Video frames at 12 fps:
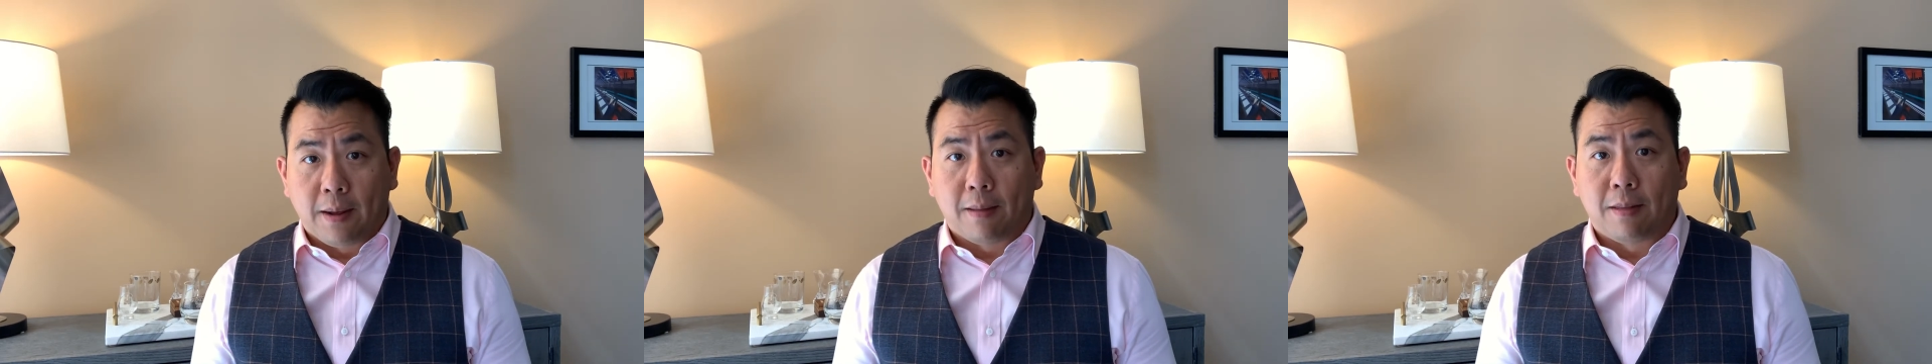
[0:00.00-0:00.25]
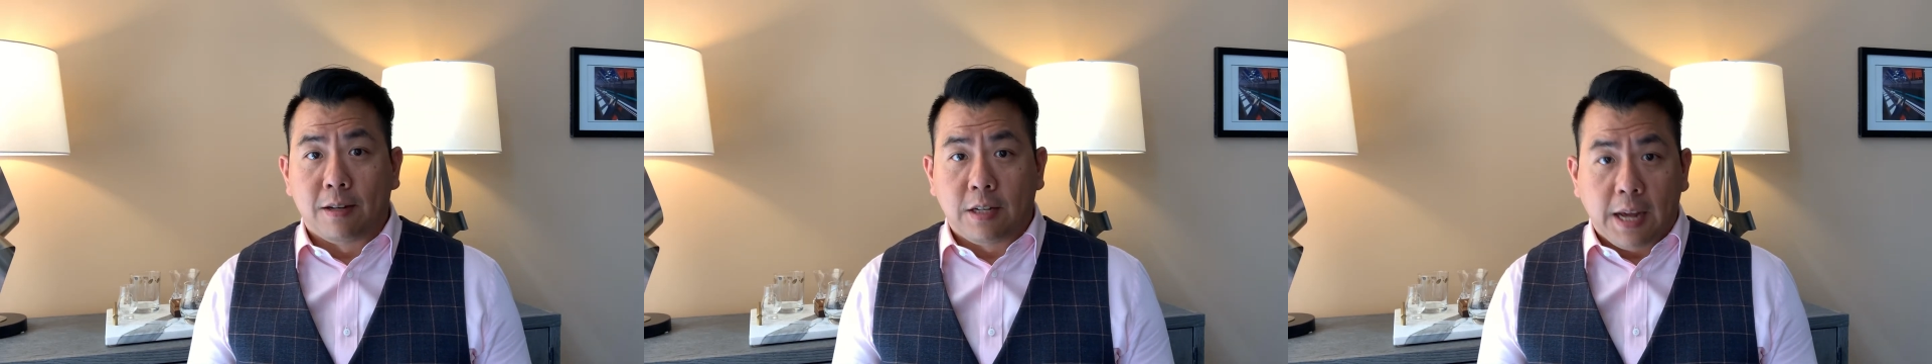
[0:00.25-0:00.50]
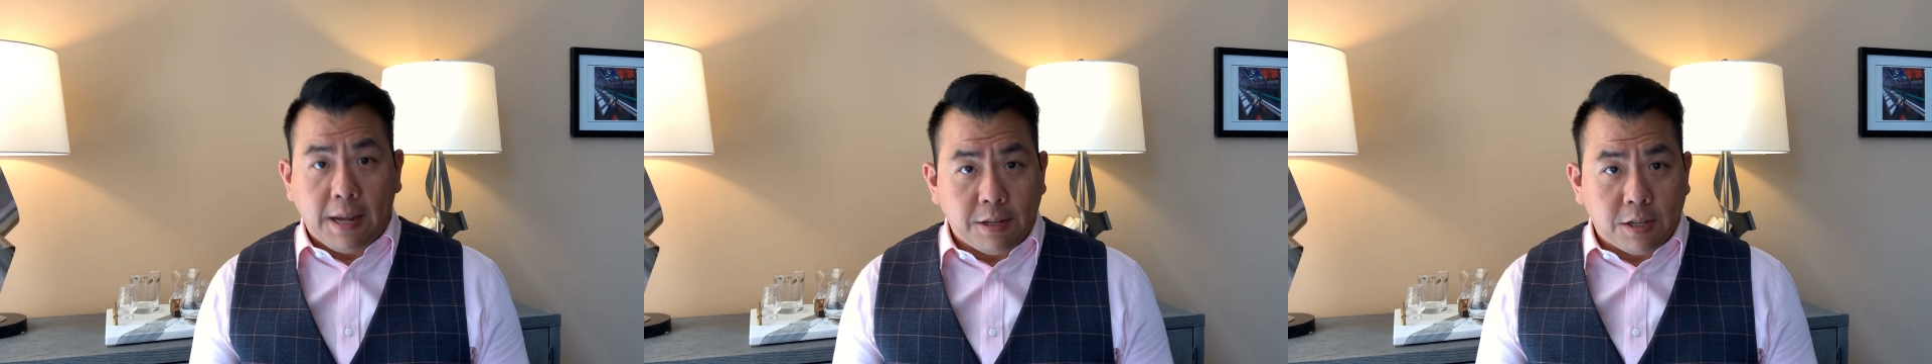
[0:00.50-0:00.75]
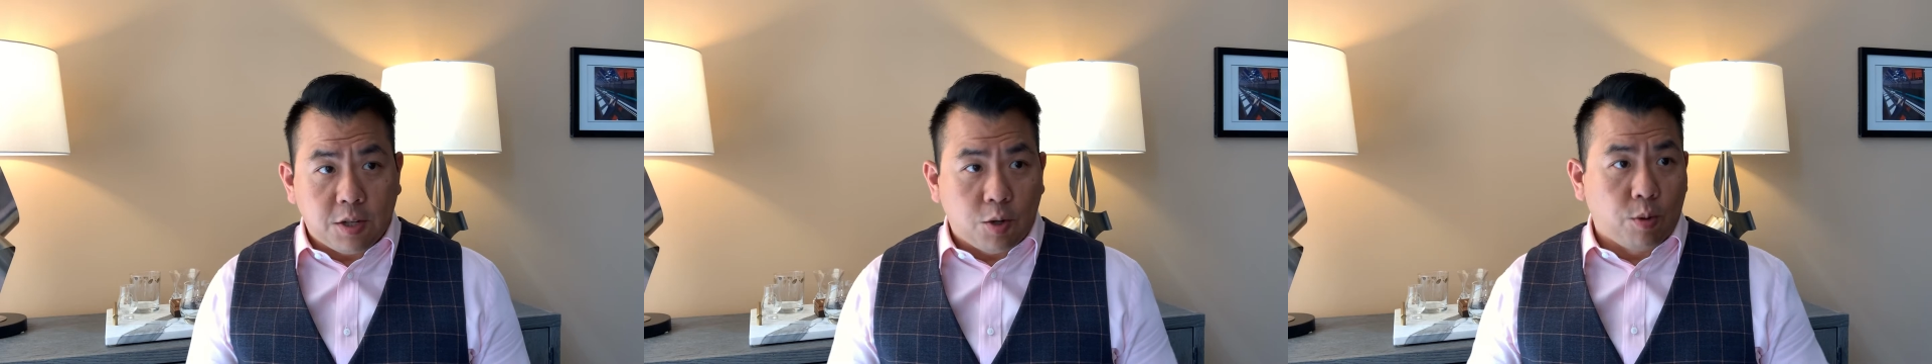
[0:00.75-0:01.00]
the
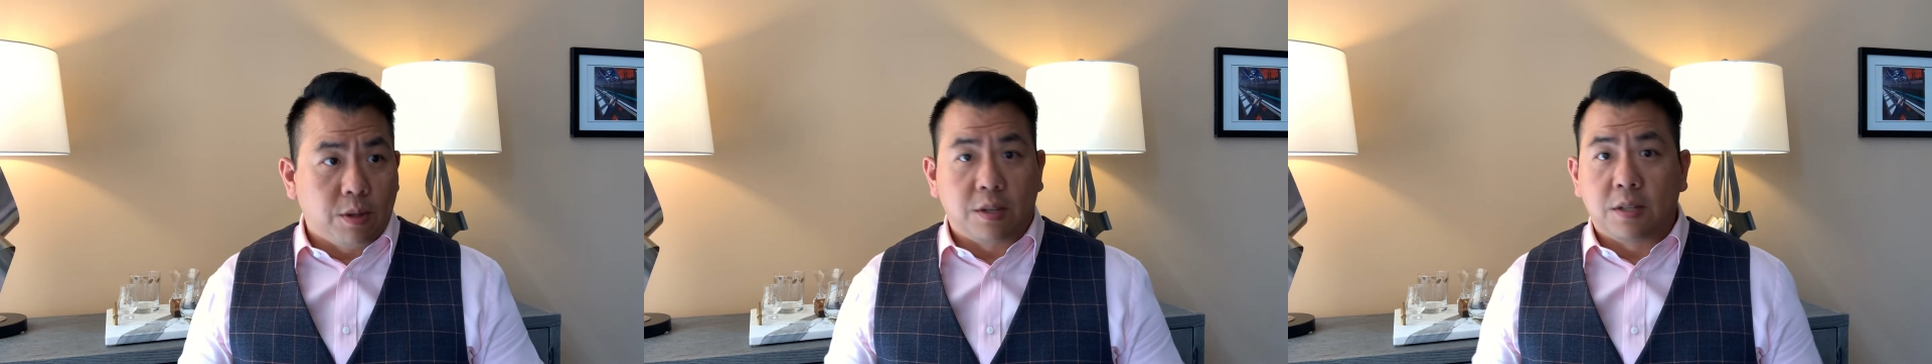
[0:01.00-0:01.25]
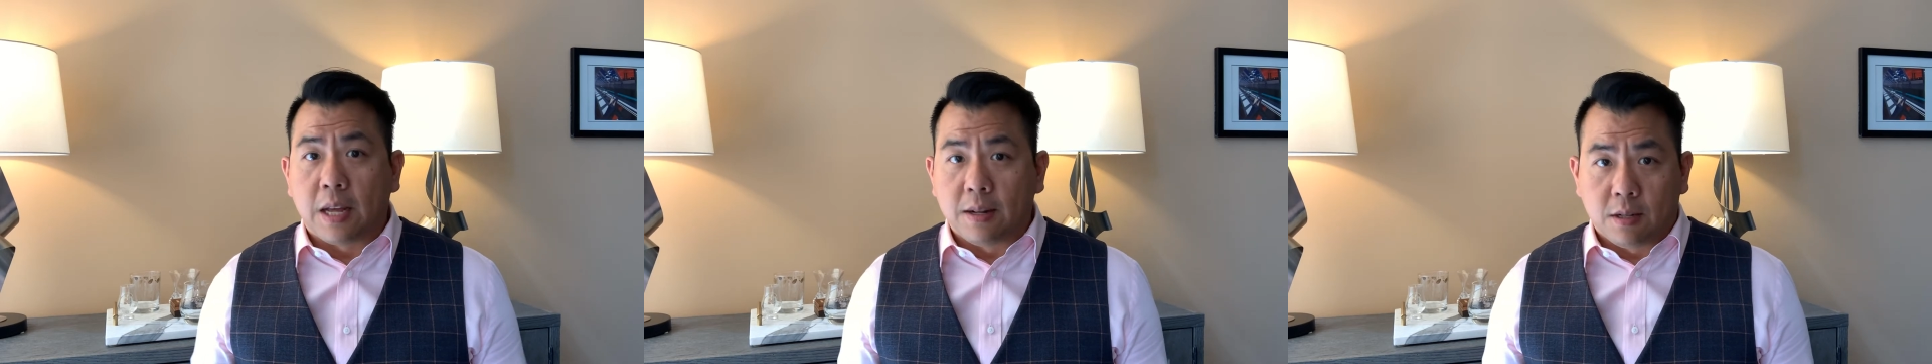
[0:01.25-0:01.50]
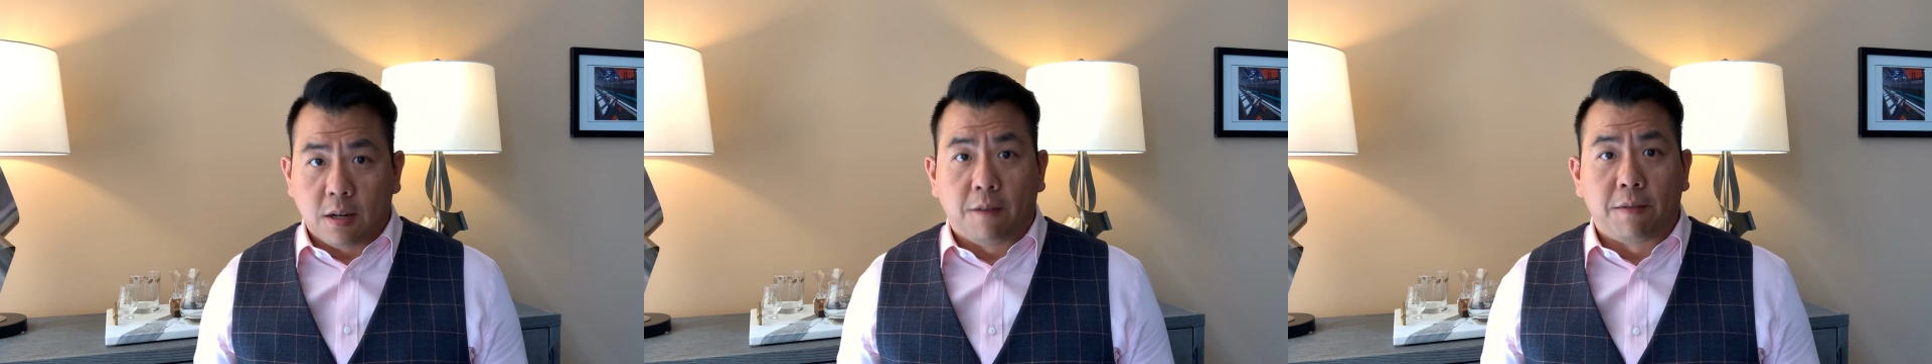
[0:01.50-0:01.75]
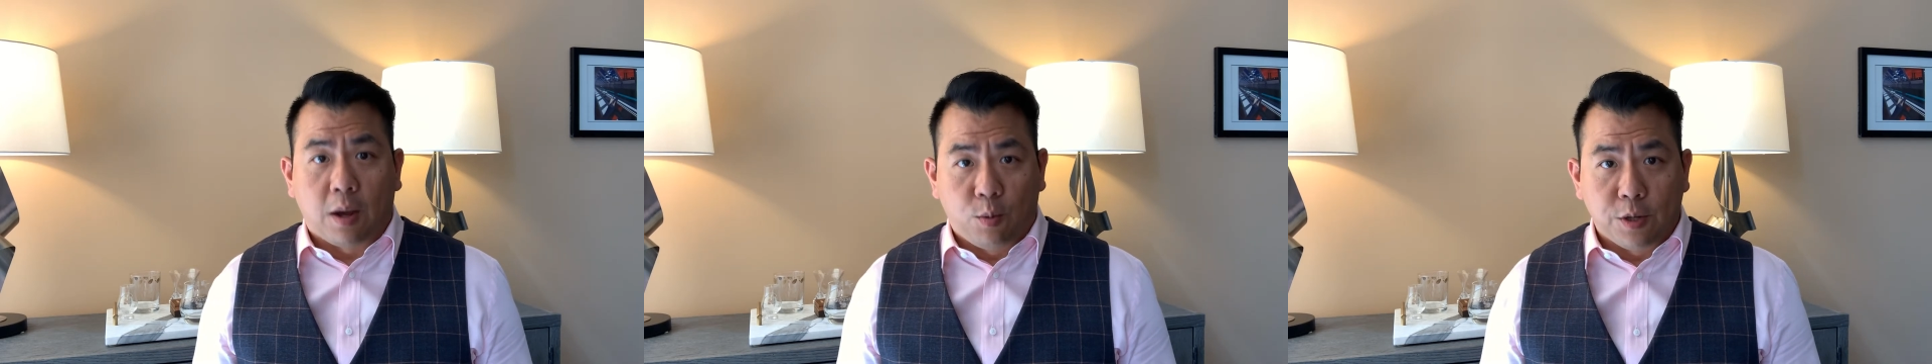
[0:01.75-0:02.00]
taste or the scent of
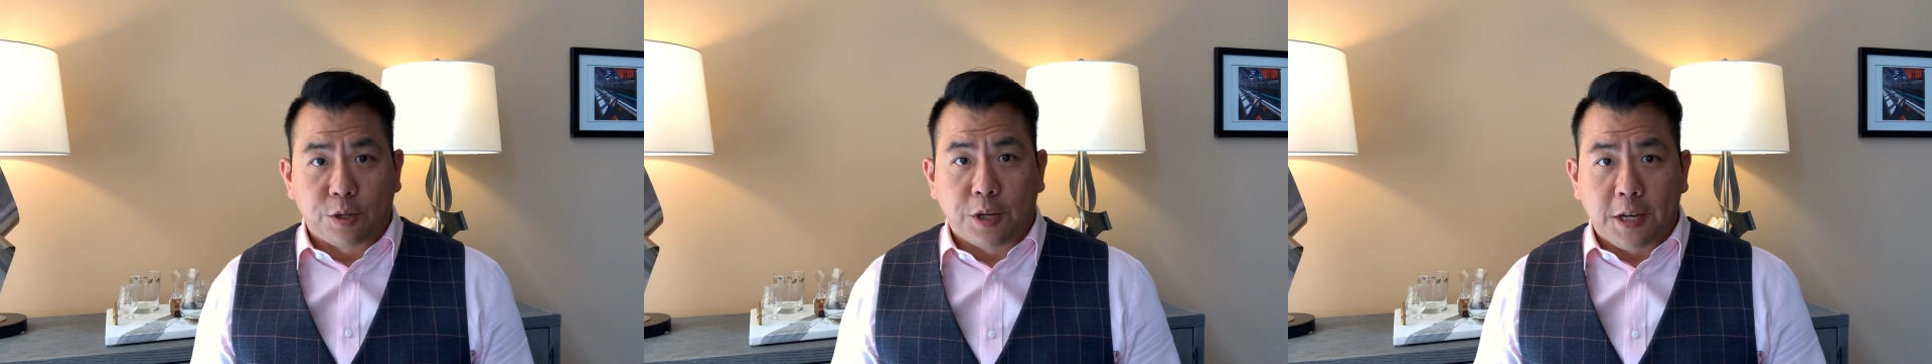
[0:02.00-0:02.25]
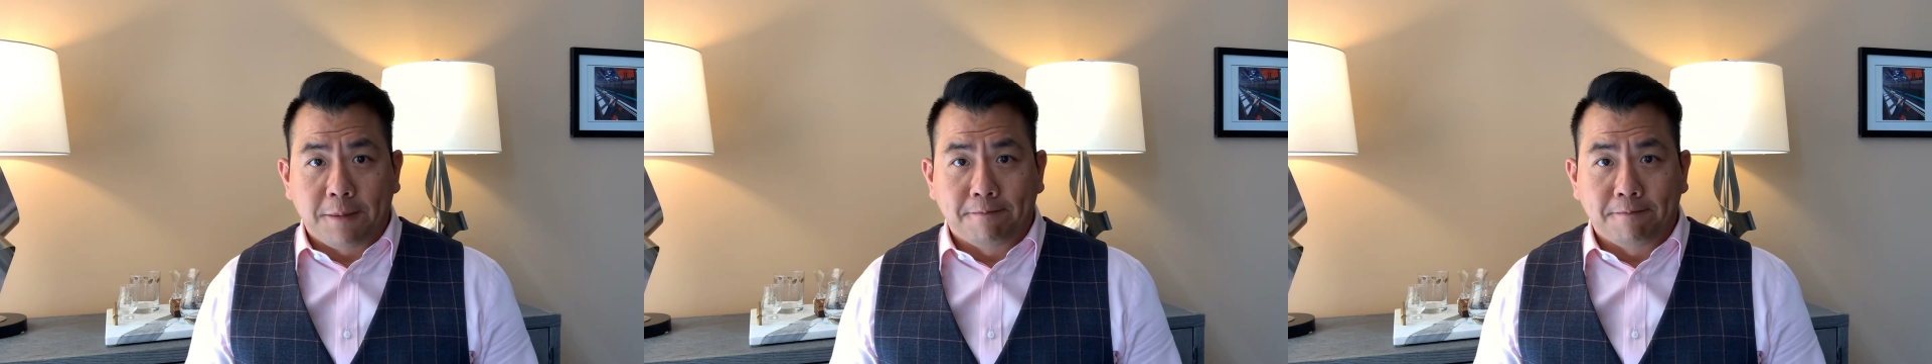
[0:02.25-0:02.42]
that whiskey.